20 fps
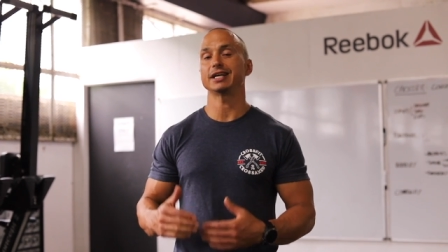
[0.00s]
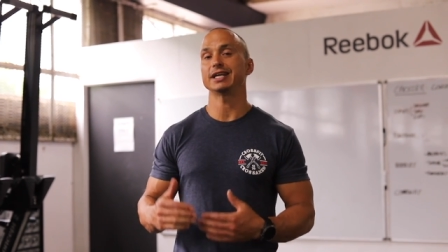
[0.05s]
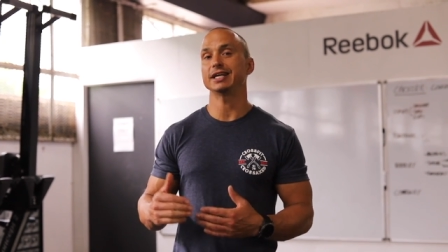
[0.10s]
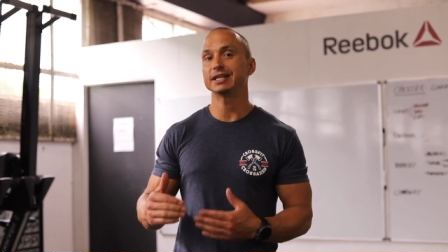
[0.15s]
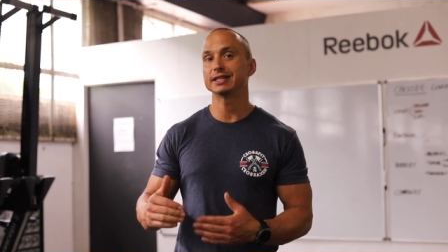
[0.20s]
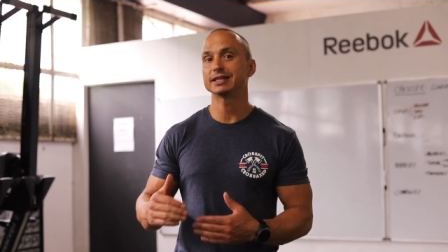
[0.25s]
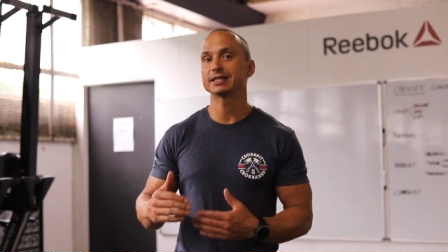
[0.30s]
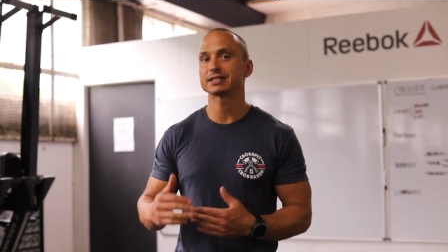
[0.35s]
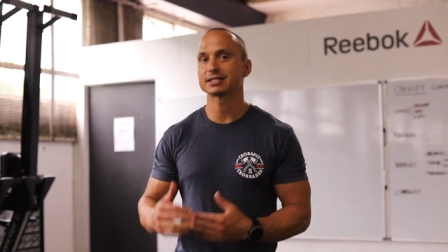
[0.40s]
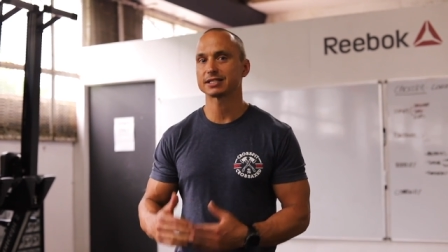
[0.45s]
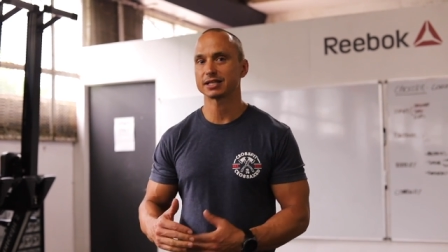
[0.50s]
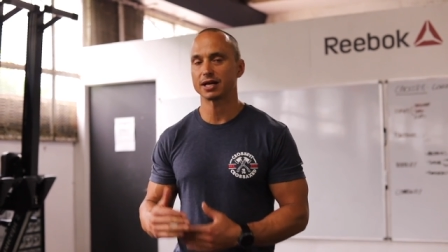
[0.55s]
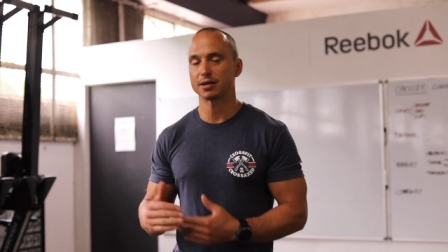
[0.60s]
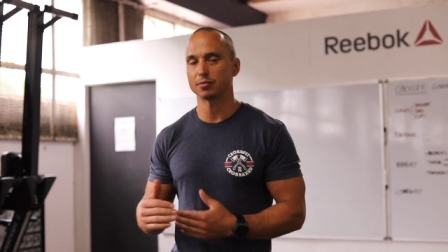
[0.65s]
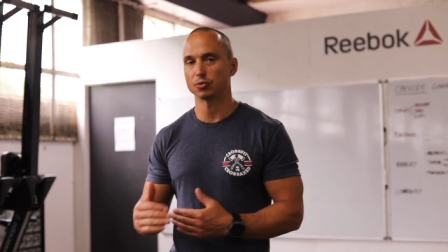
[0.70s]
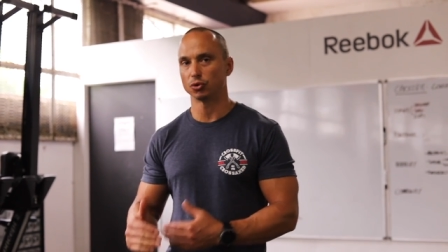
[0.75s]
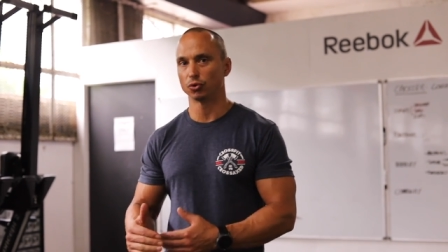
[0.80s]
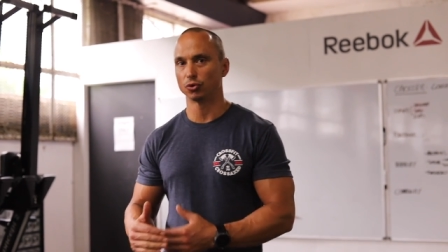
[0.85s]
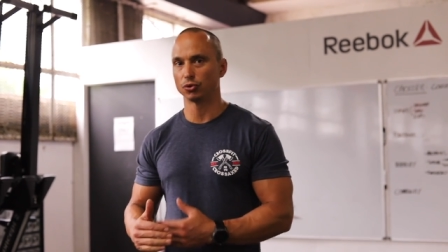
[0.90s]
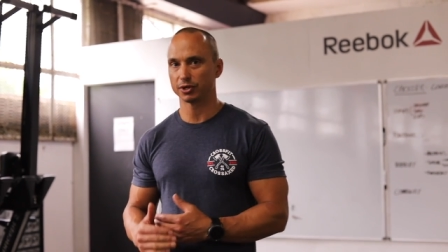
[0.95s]
in the
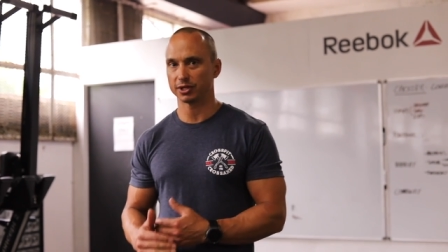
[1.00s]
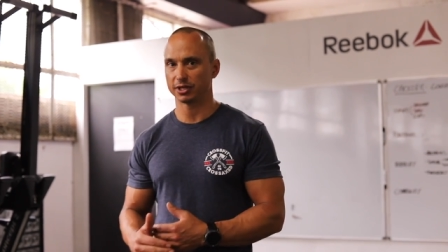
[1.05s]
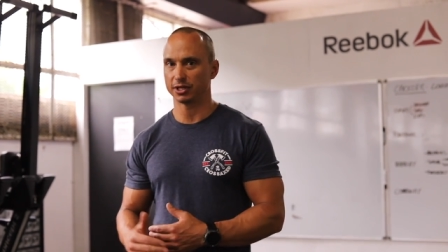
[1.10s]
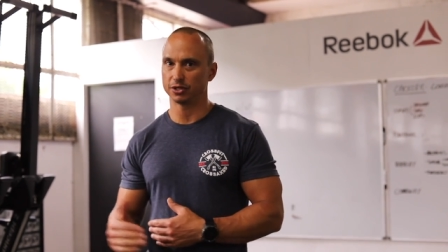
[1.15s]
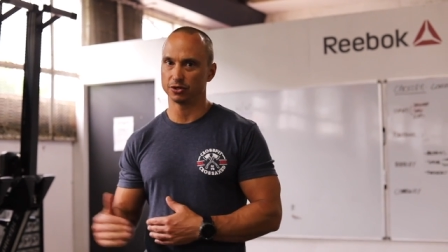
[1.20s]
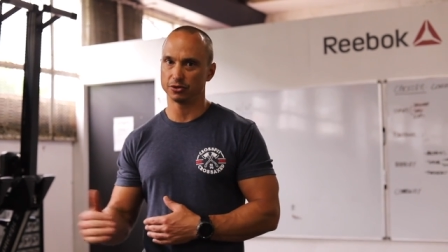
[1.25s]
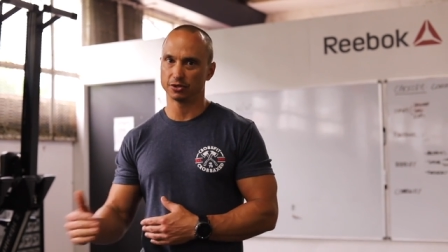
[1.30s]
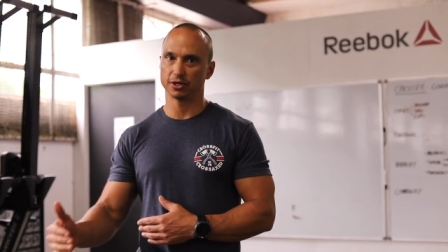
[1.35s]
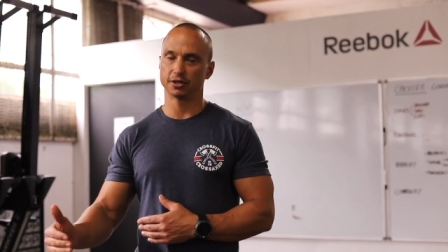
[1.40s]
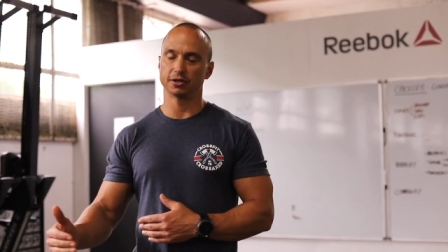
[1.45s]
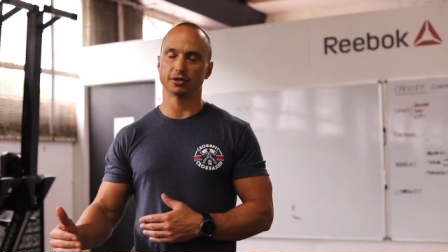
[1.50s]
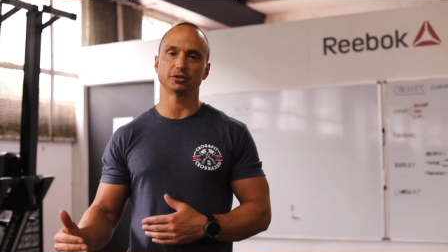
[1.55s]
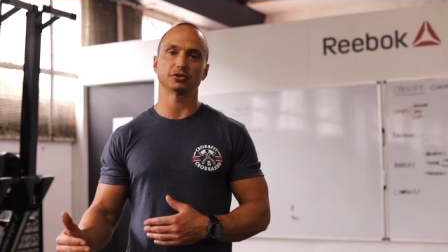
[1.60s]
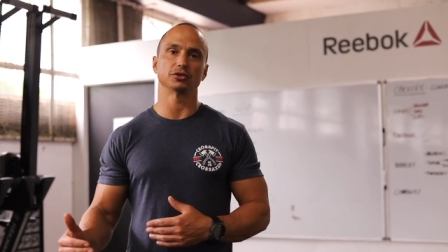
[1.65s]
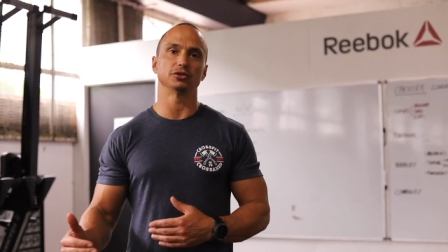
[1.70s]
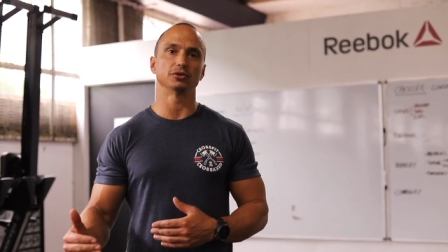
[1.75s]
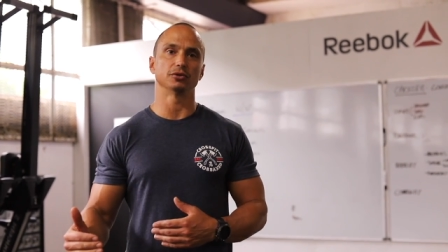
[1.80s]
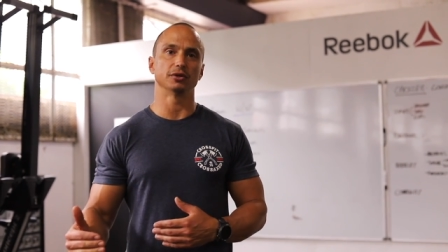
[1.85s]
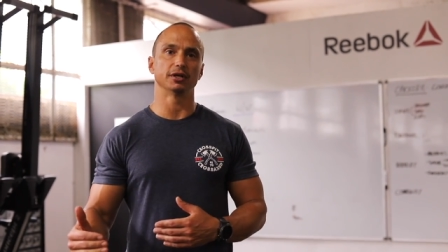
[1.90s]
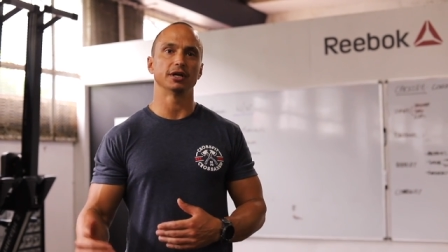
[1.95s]
same order that you're going to
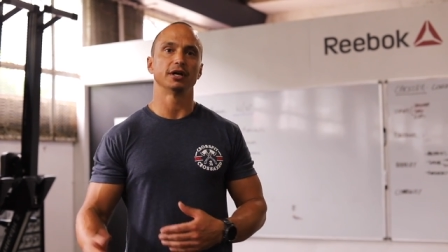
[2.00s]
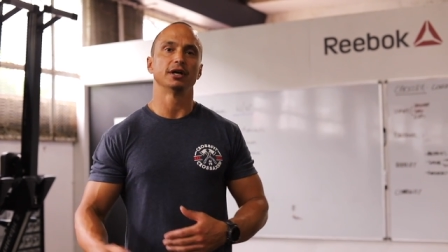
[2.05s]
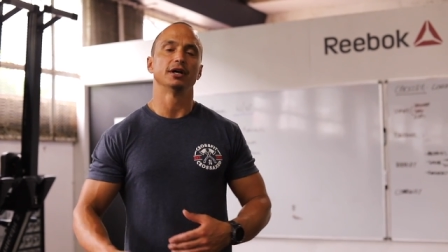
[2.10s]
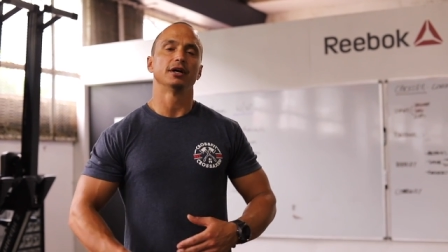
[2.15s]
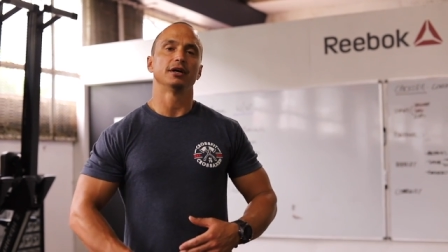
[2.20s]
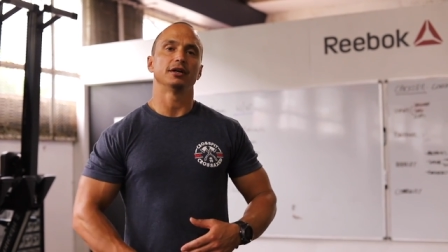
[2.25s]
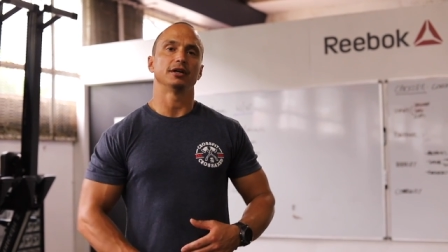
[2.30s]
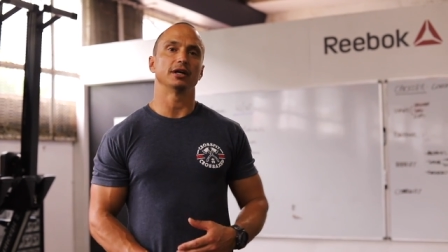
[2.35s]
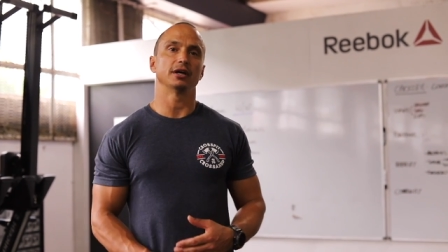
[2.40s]
do it.